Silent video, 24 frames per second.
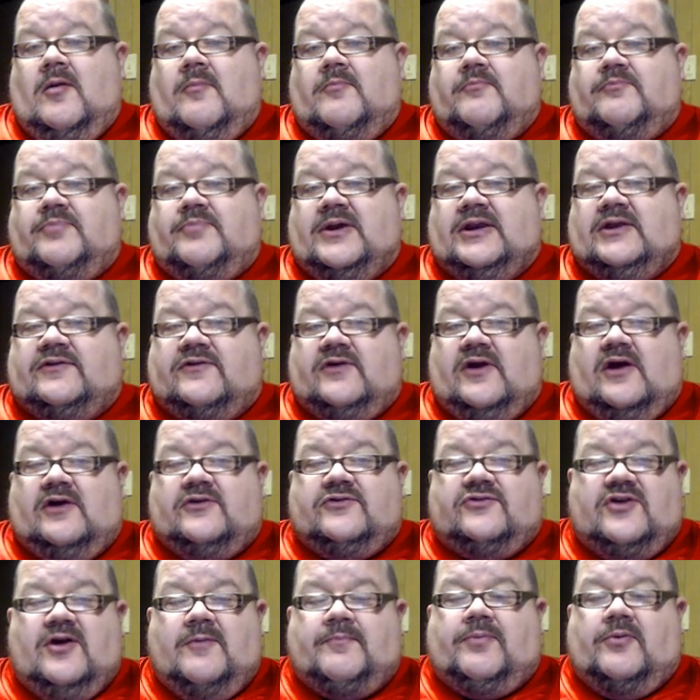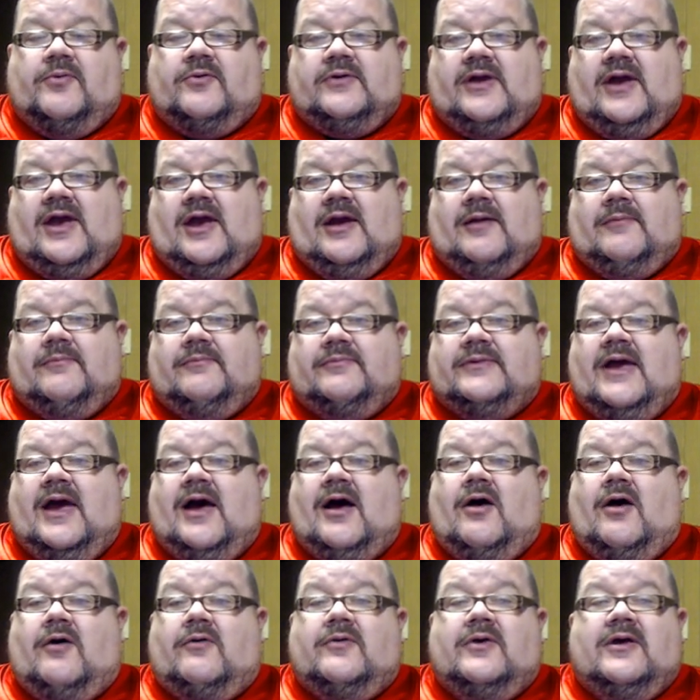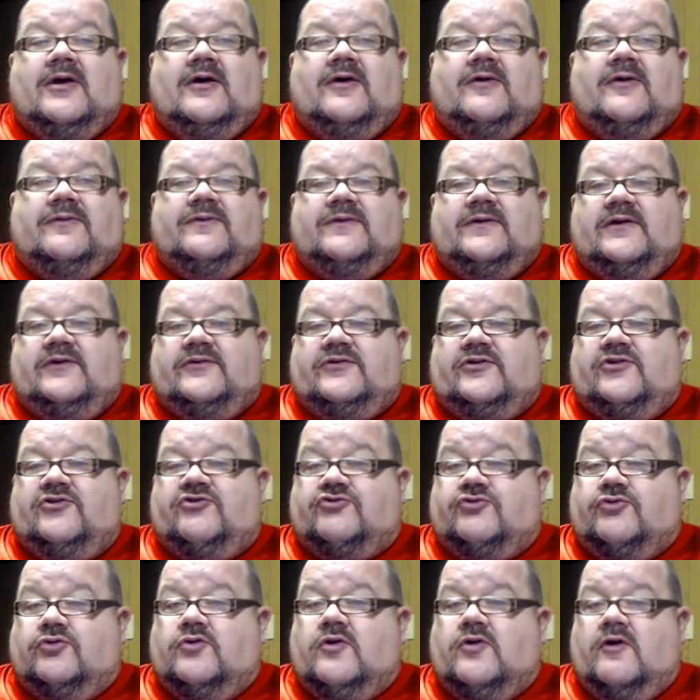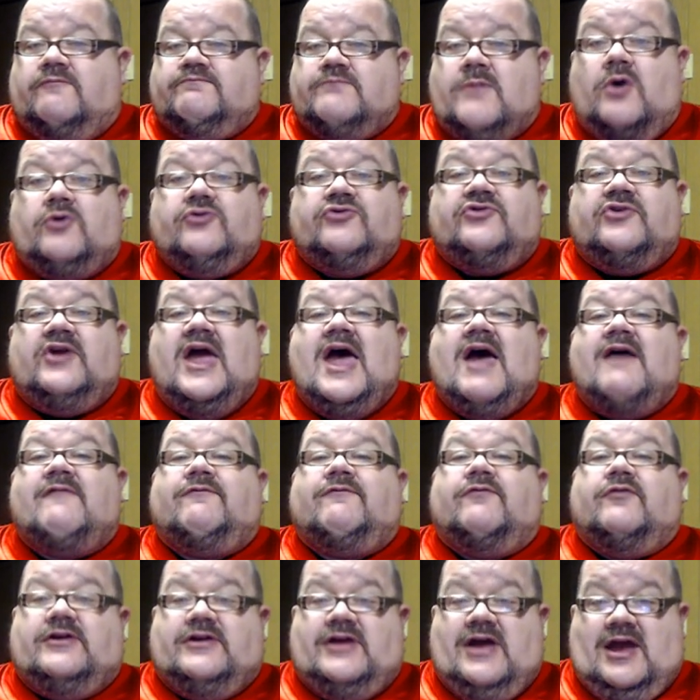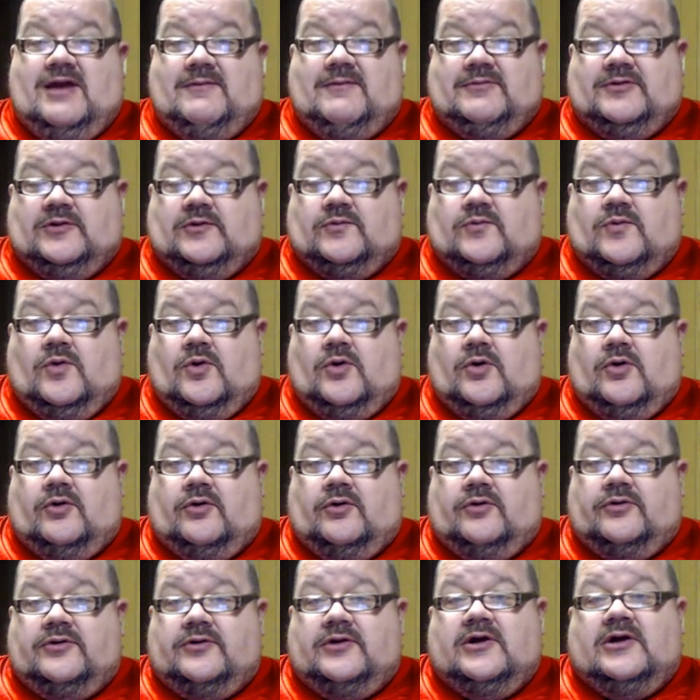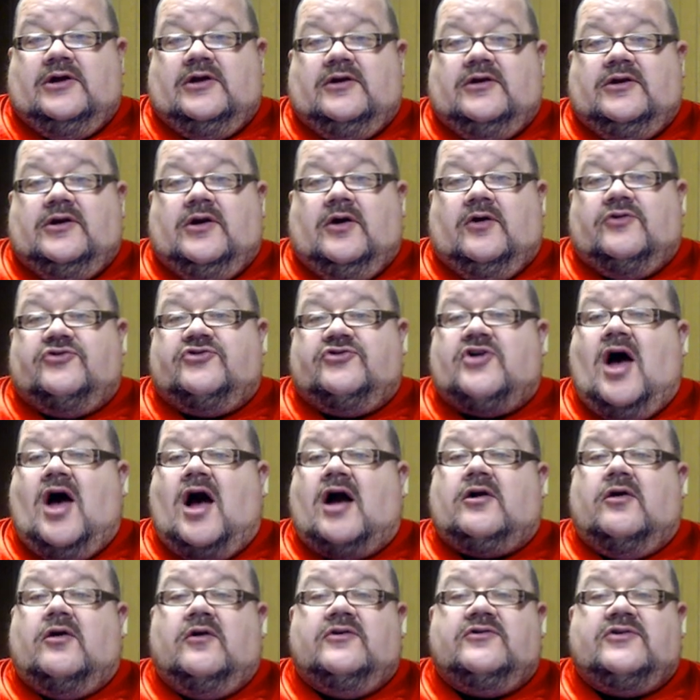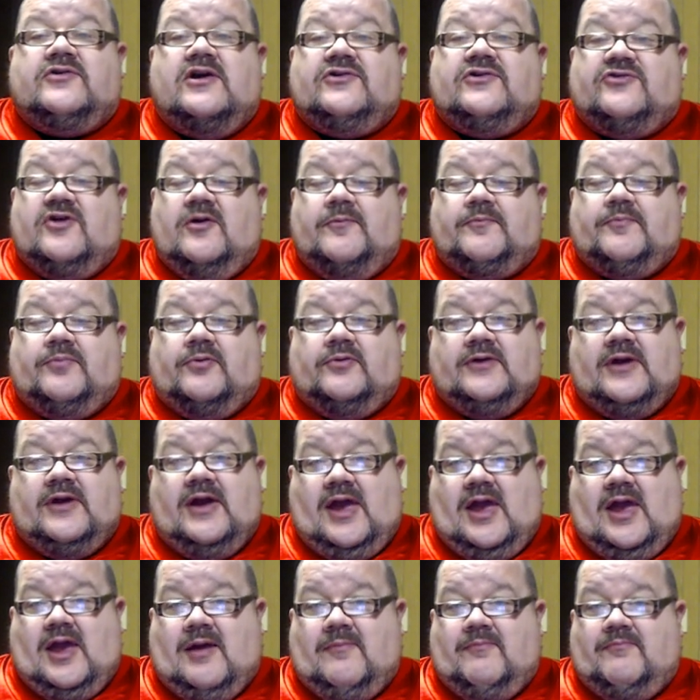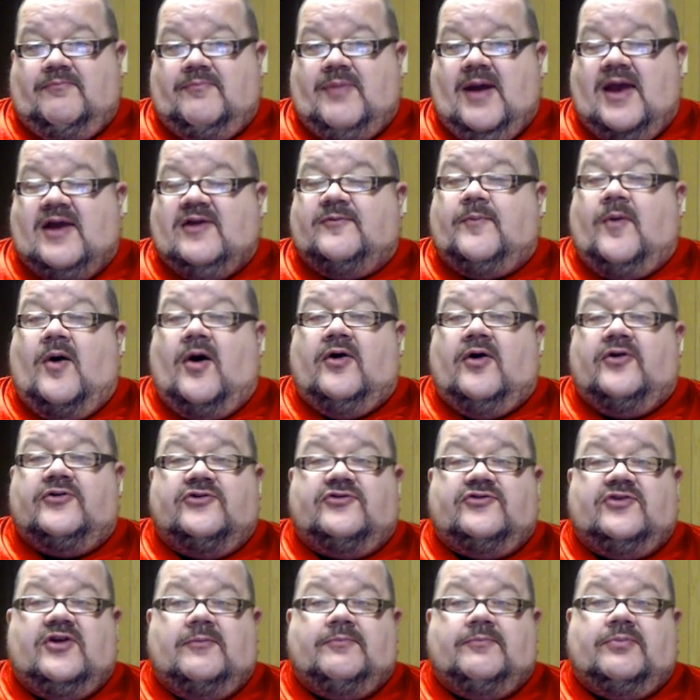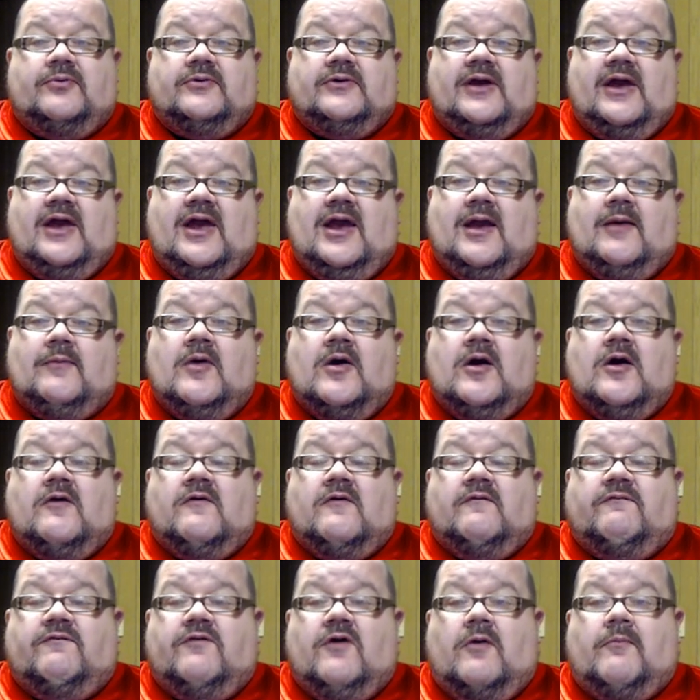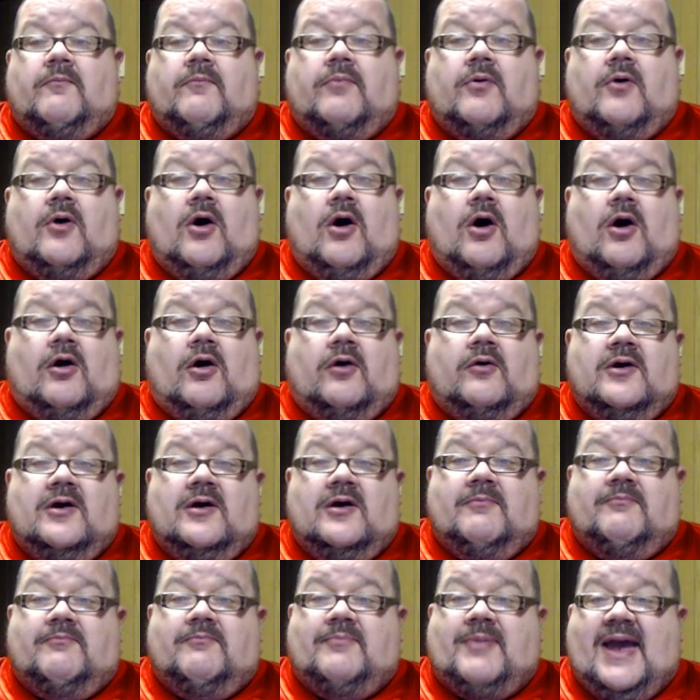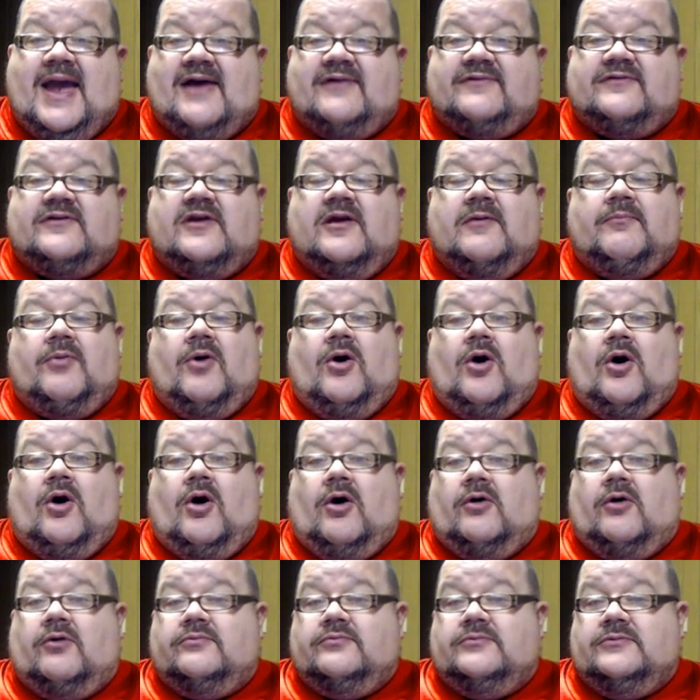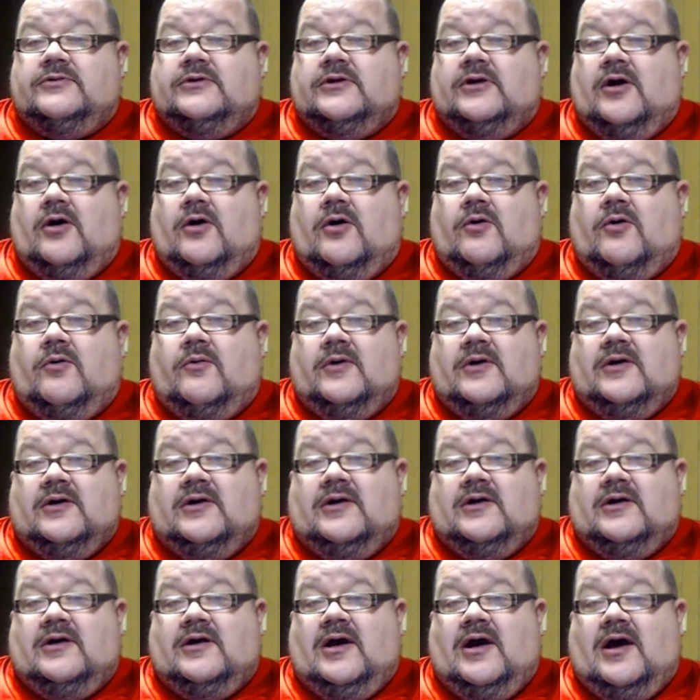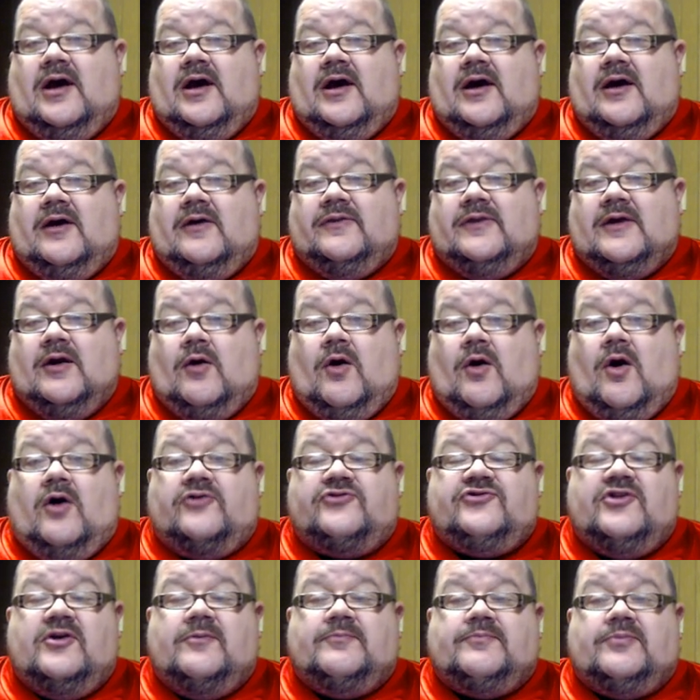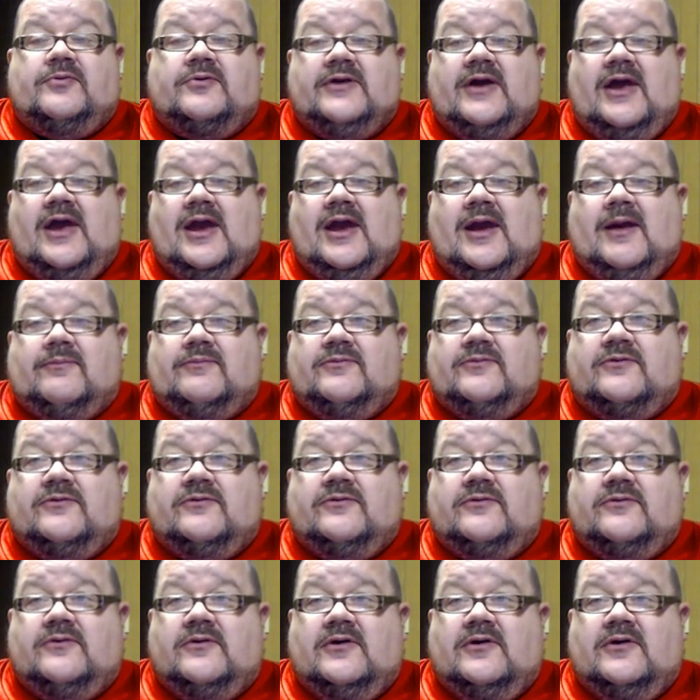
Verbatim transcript: But it's a simple game. Now, this is true of most every game in the world. You know, soccer is a simple game, baseball is a simple game, football, basketball, you know, uh, they're all simple games,